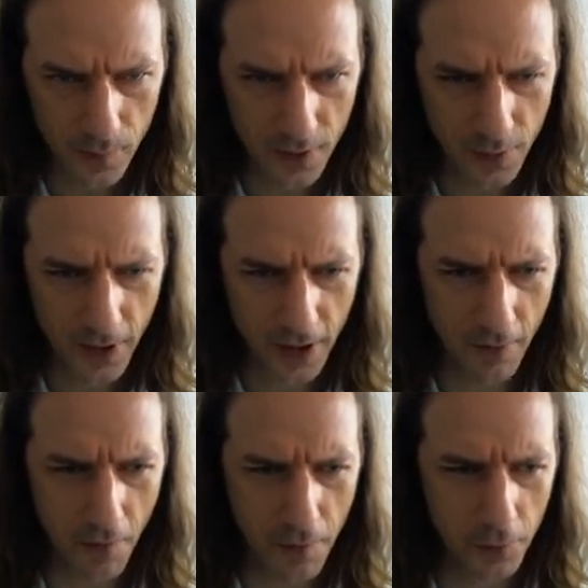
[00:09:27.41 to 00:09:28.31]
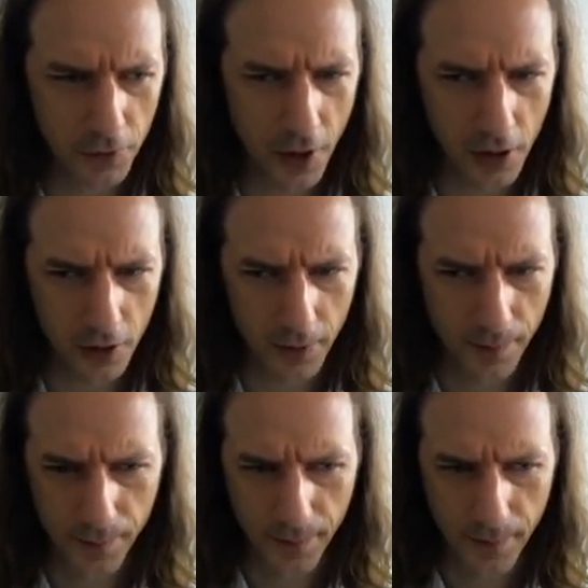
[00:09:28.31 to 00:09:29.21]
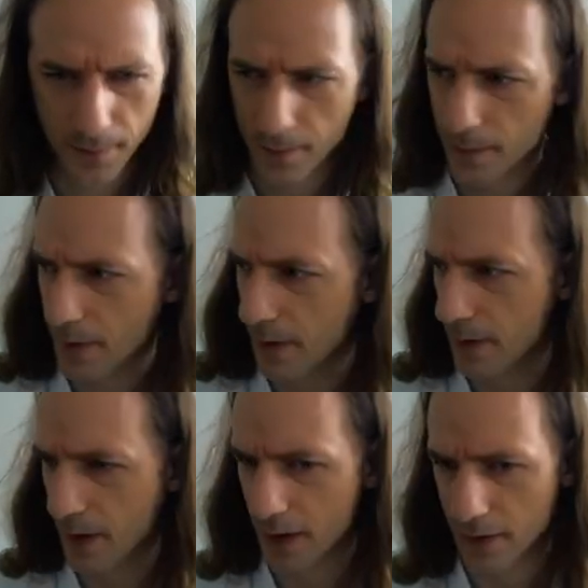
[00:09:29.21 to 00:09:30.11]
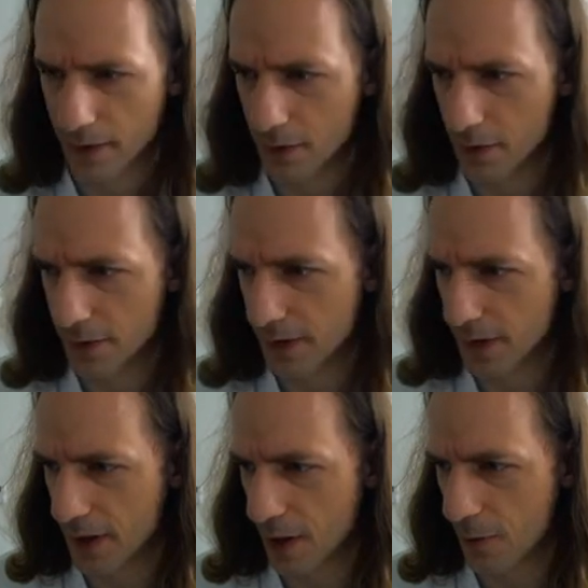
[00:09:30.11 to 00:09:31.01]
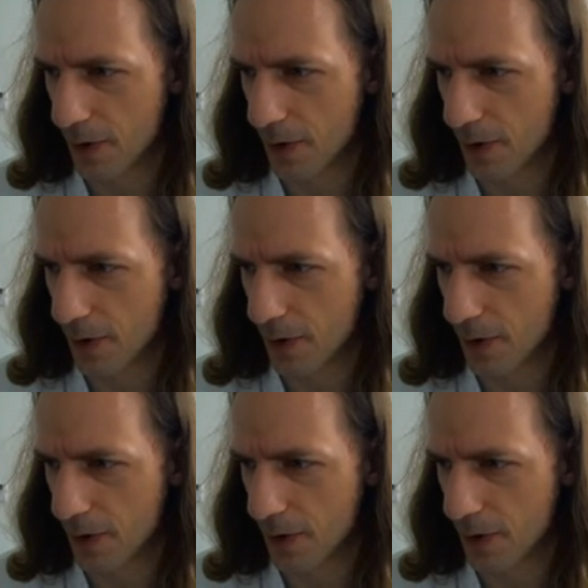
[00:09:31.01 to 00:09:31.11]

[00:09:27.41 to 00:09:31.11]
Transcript: So we could have a full dock. And then you don't see now